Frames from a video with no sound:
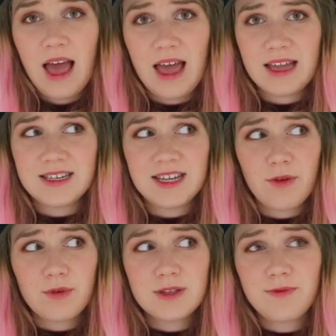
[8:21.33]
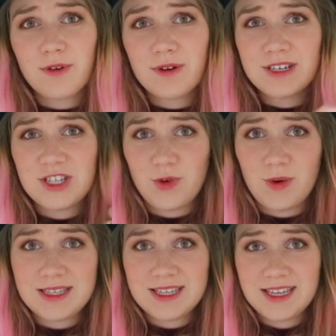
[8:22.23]
and that was for
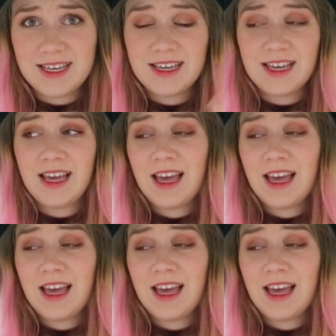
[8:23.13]
20.